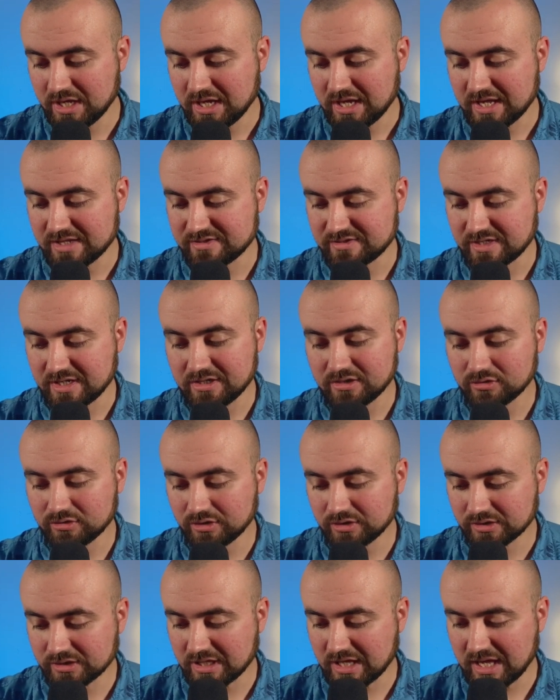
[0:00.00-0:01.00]
and take a
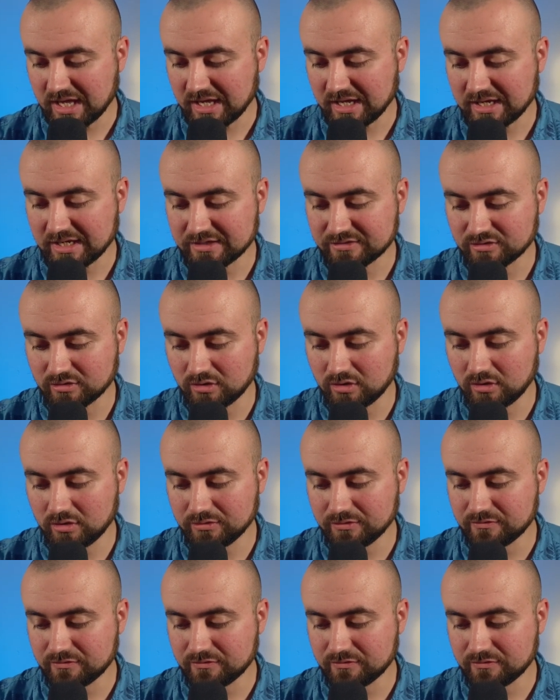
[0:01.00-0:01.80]
look at all the